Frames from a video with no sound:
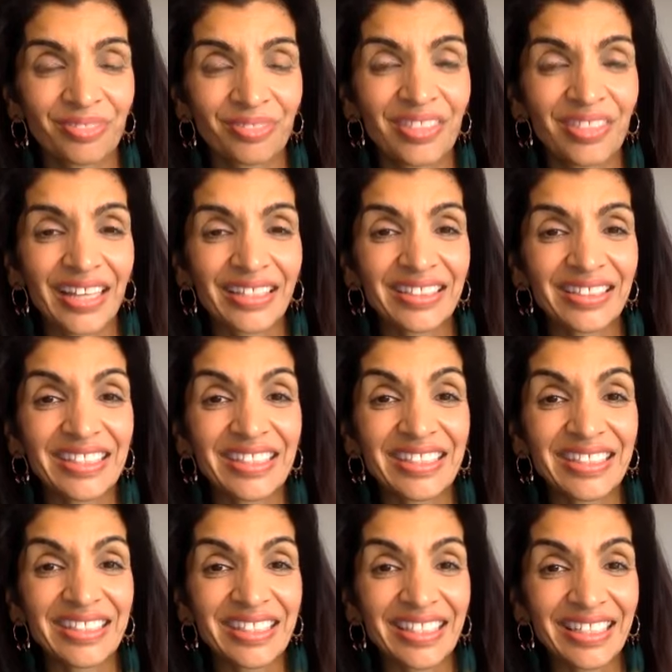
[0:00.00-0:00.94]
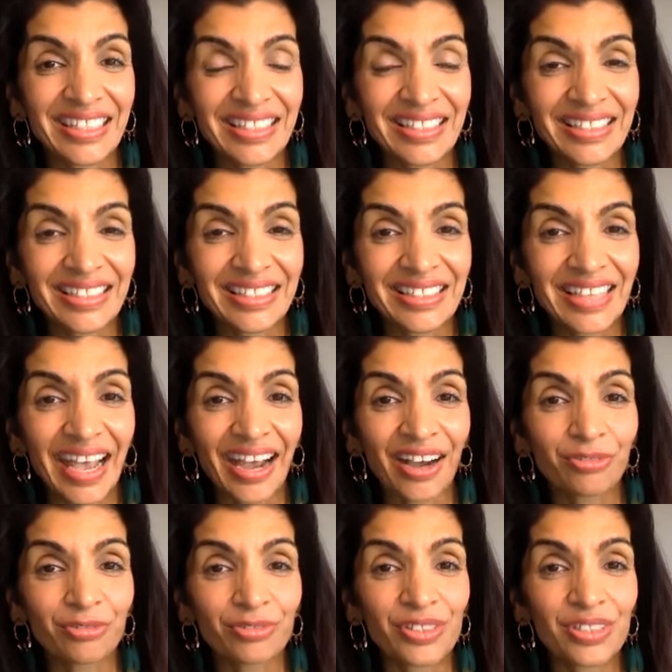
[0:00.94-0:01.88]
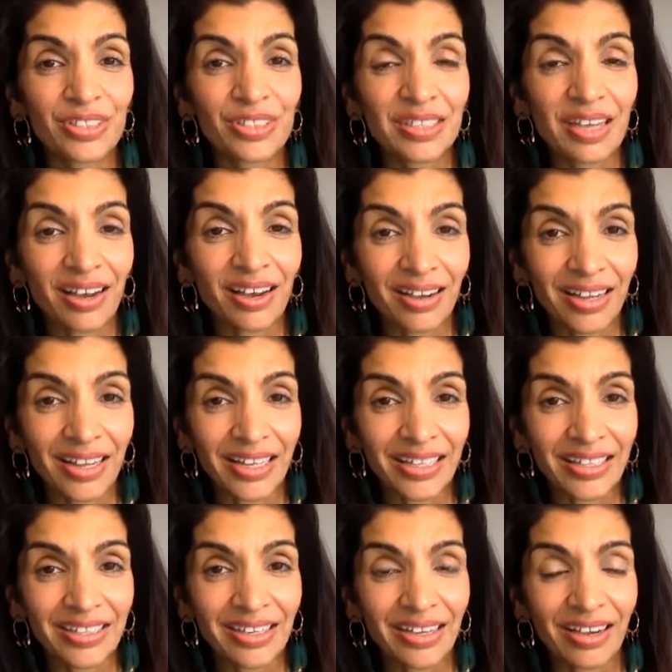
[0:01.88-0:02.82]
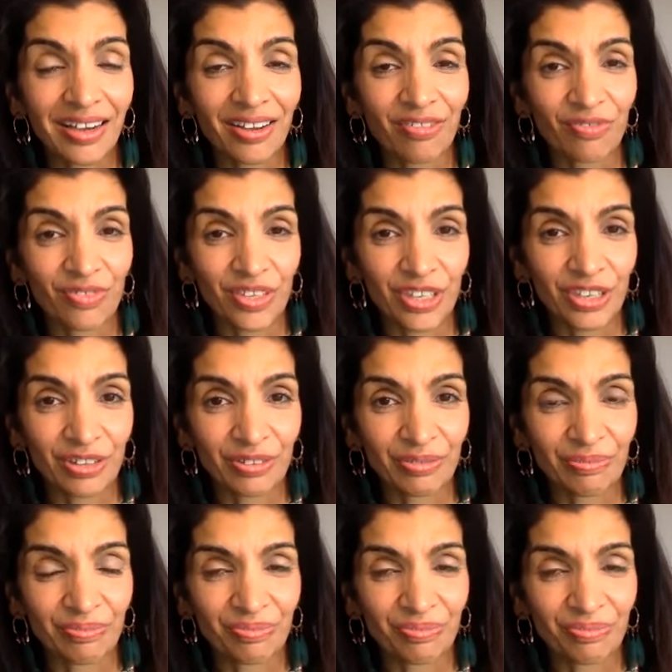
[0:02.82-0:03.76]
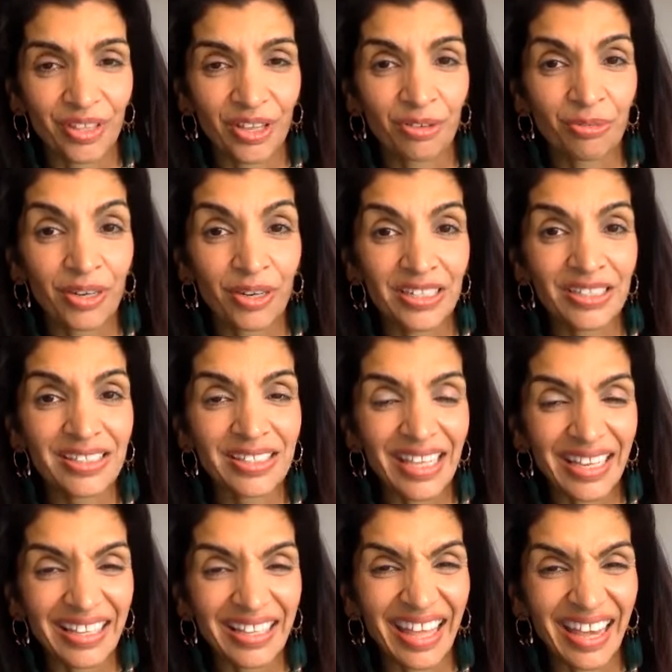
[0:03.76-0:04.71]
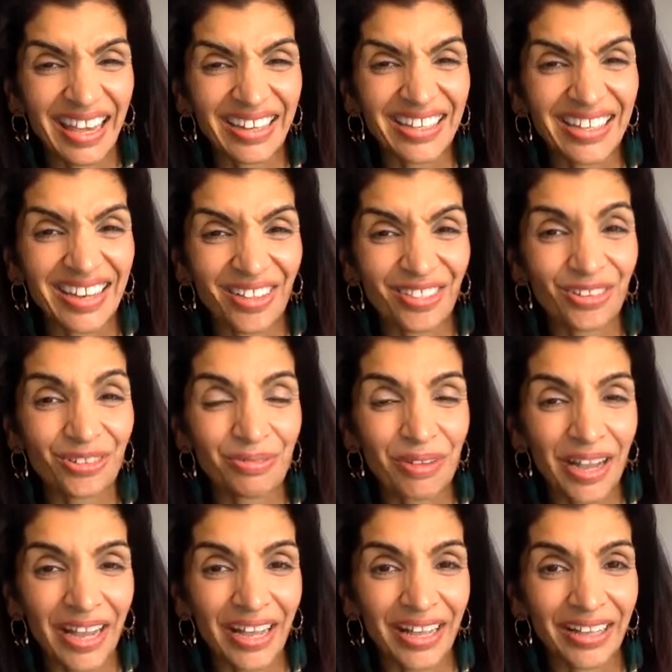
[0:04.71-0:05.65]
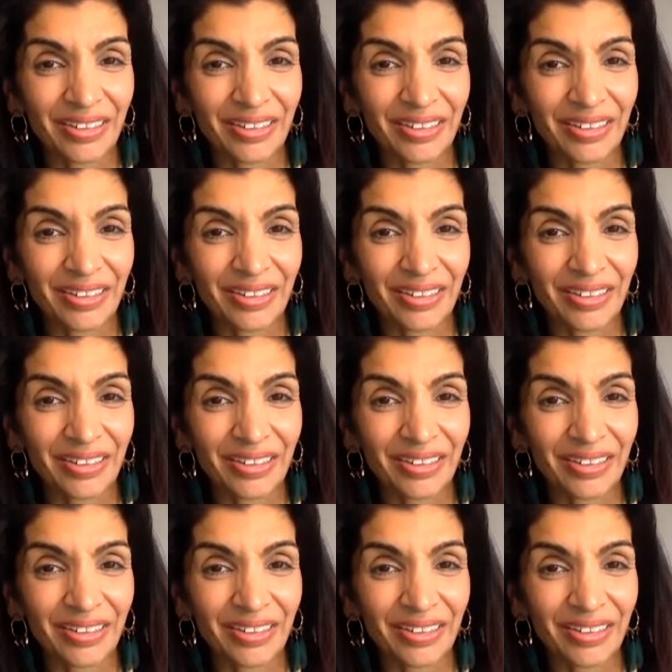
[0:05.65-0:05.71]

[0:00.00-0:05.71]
that sees outside of you. I want to say that another way.